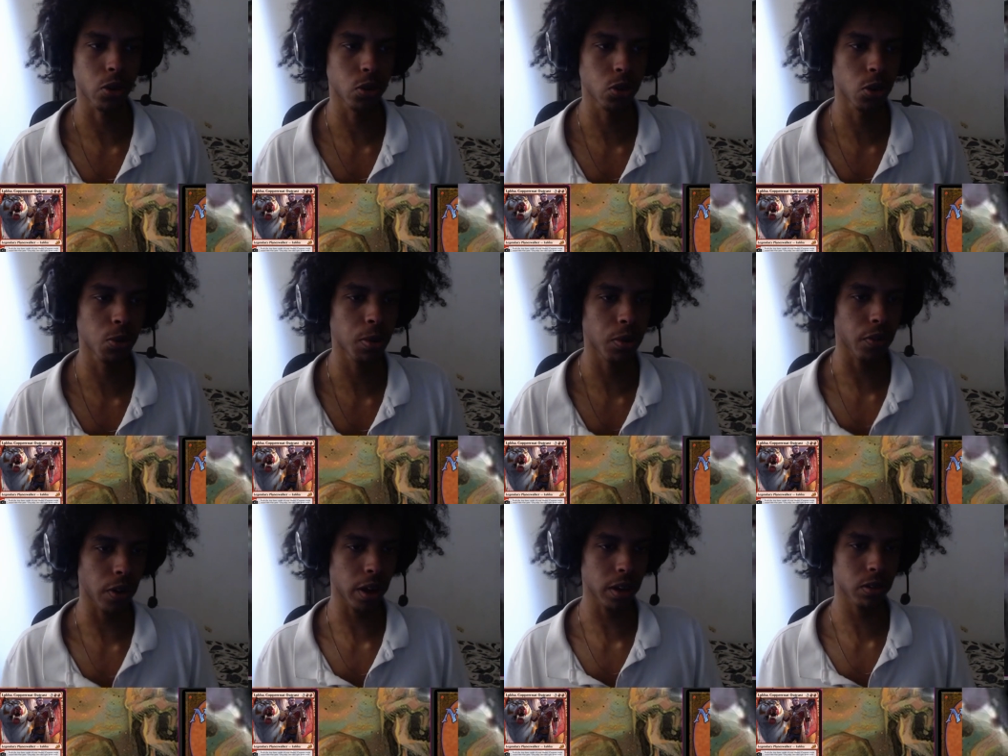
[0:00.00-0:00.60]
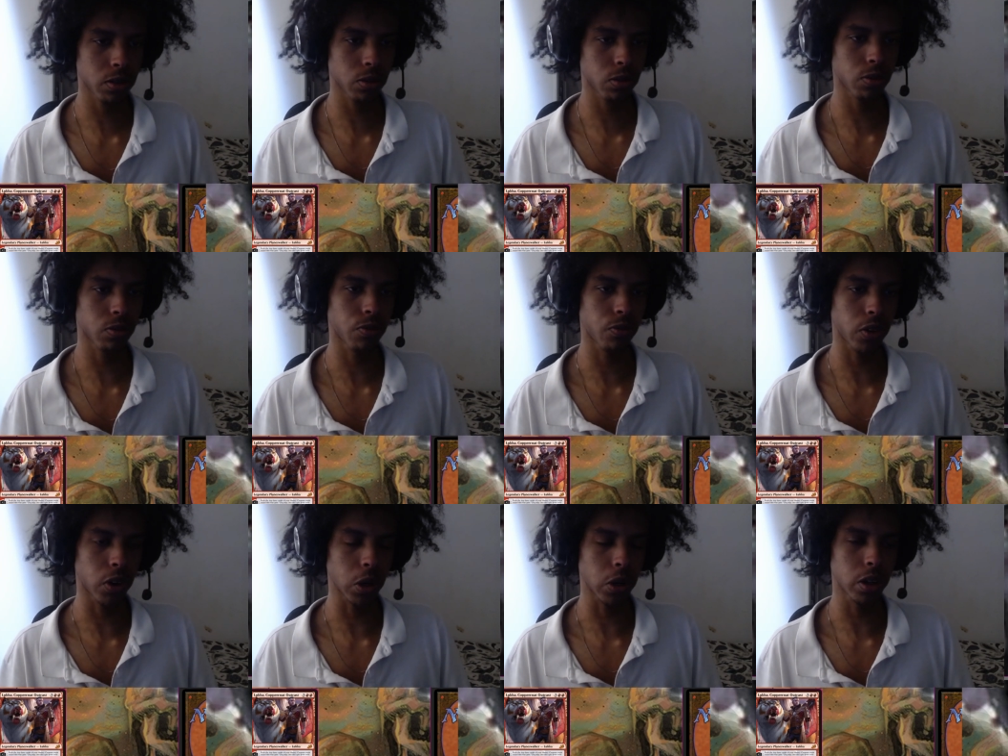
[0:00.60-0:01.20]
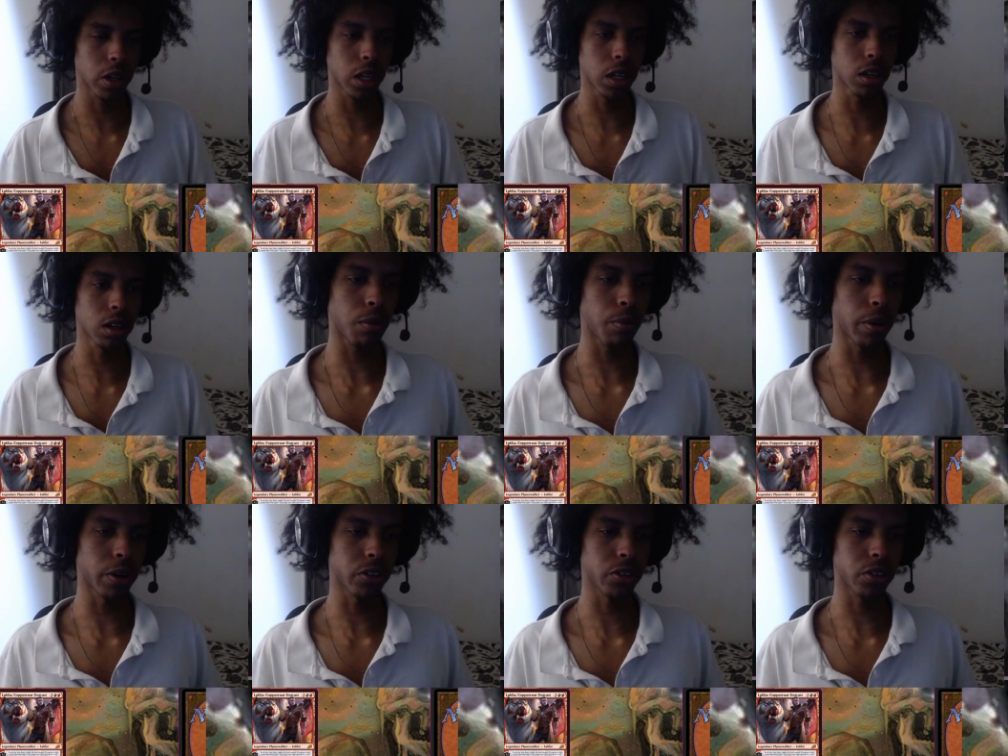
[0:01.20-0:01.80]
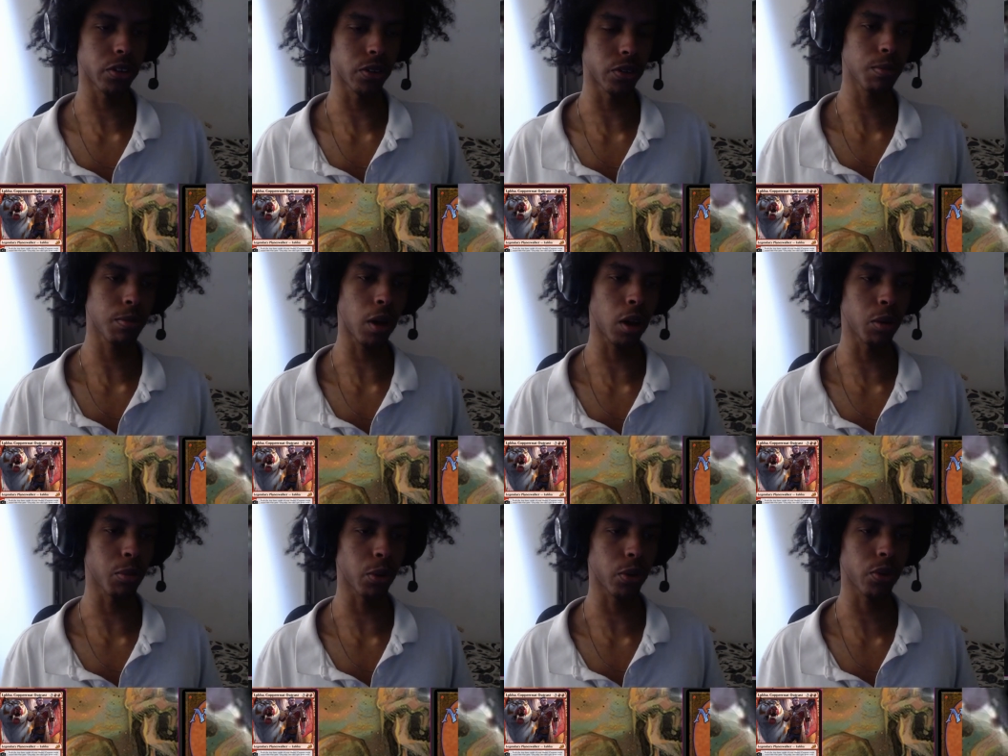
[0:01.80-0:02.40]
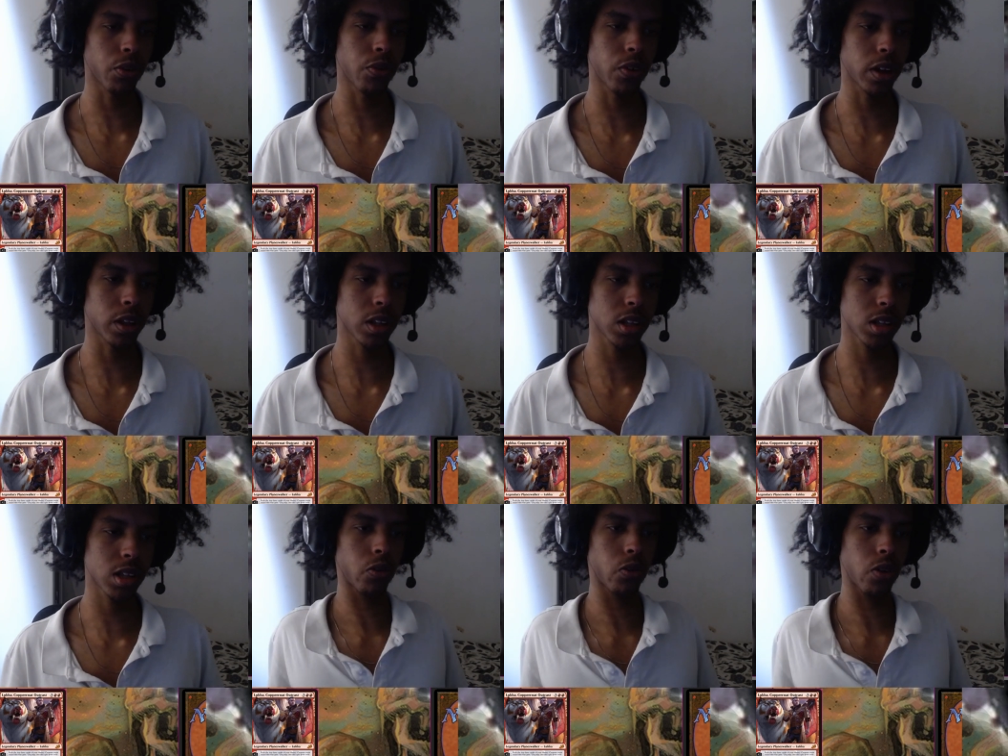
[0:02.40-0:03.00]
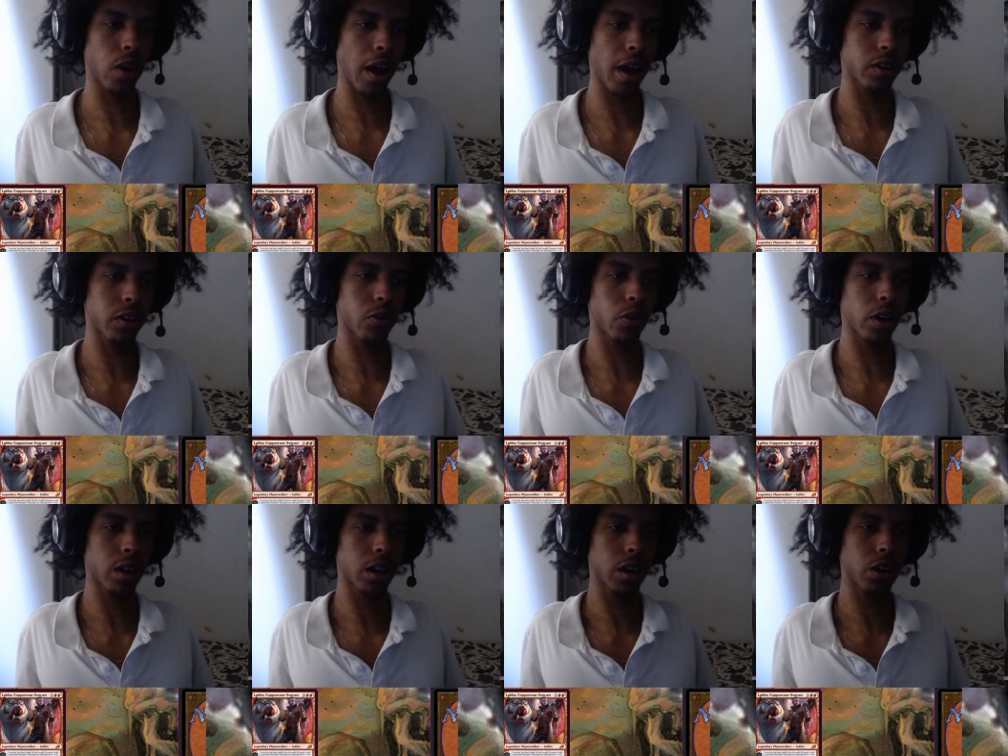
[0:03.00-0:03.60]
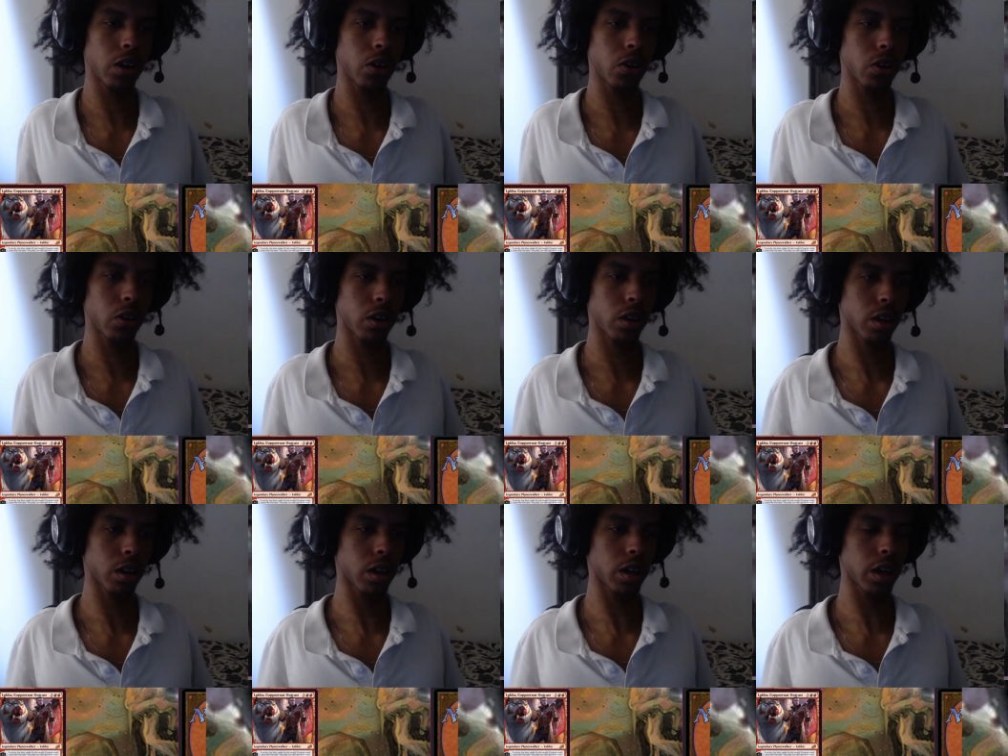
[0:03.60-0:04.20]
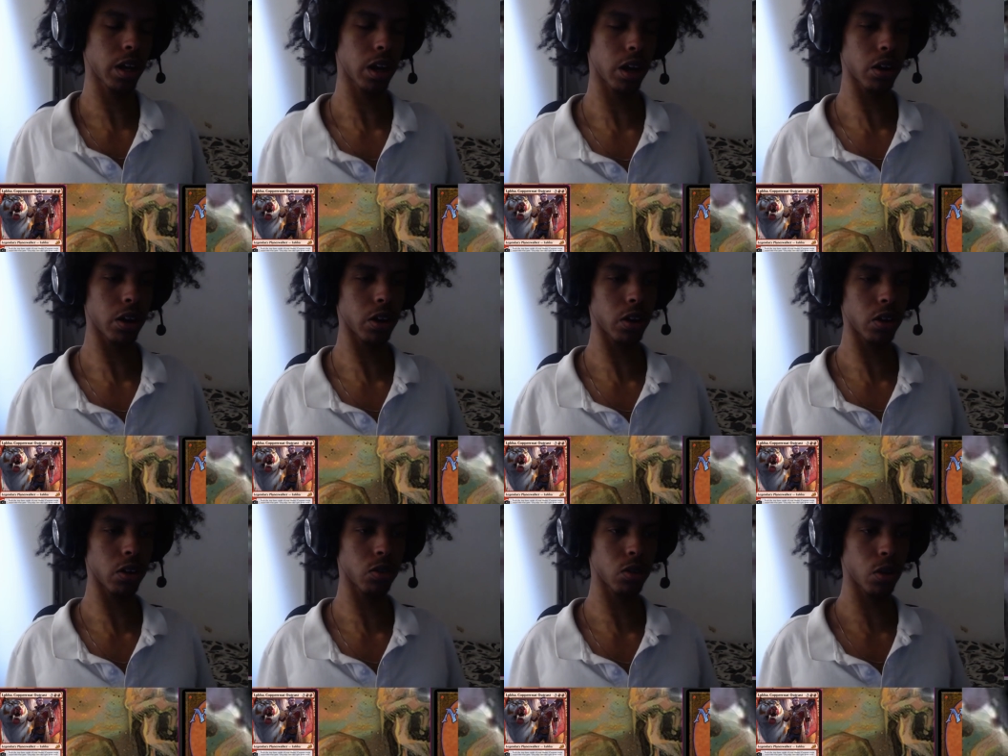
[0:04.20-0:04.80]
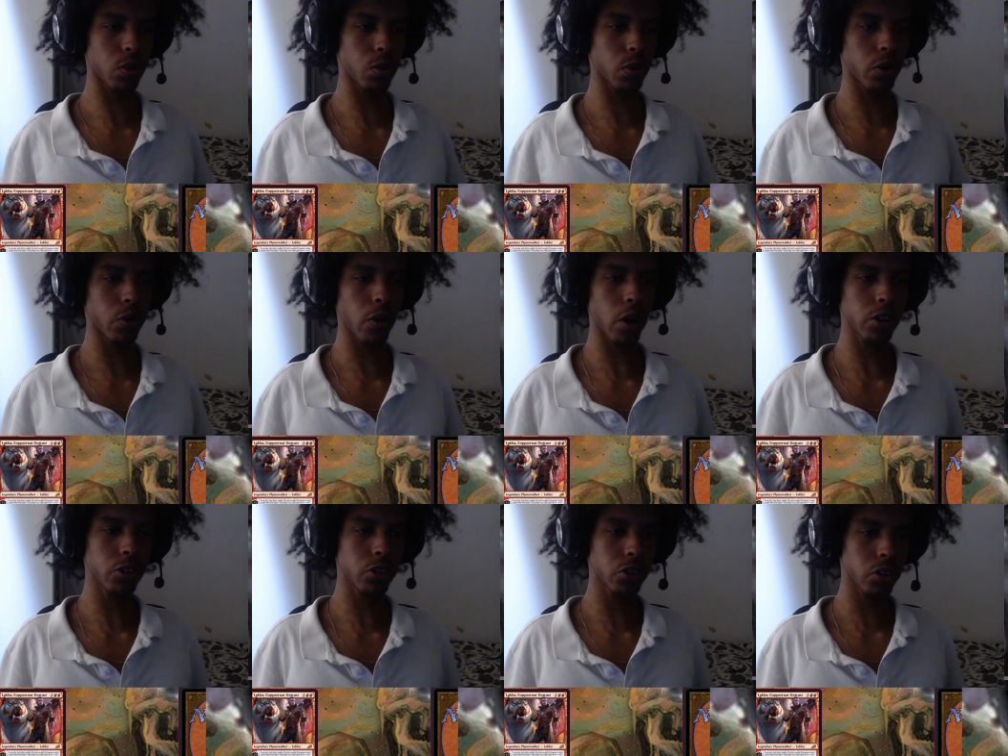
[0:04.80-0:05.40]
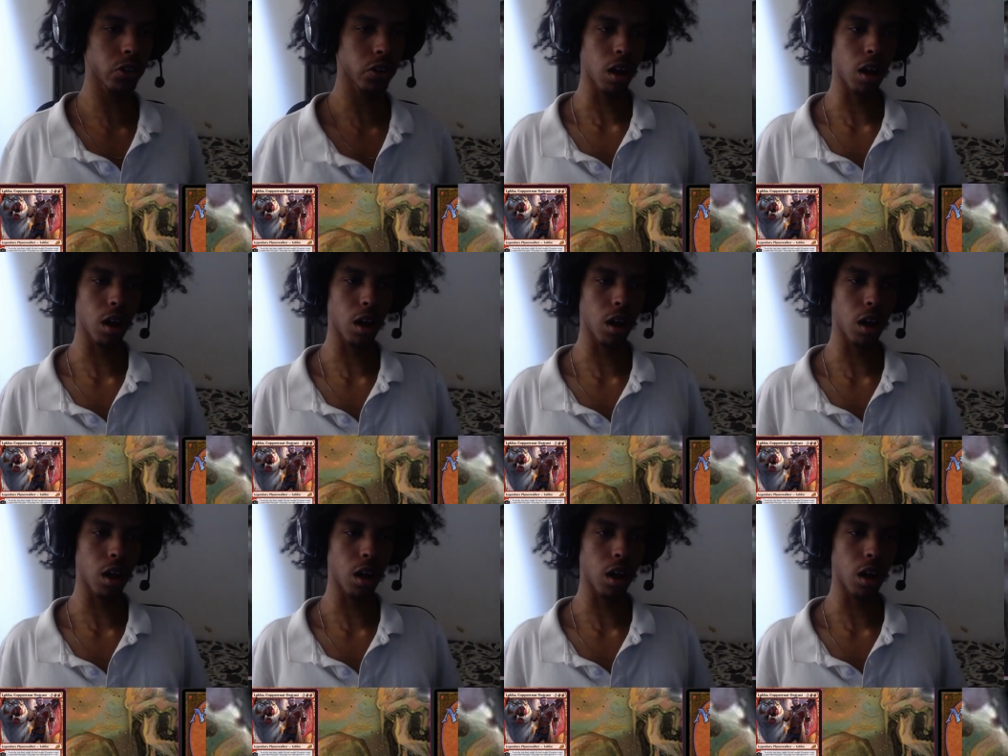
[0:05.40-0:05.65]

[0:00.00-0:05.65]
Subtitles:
super fast, very bunch of polymorph effects. Hand right here, gonna get out a turn 1 Roger.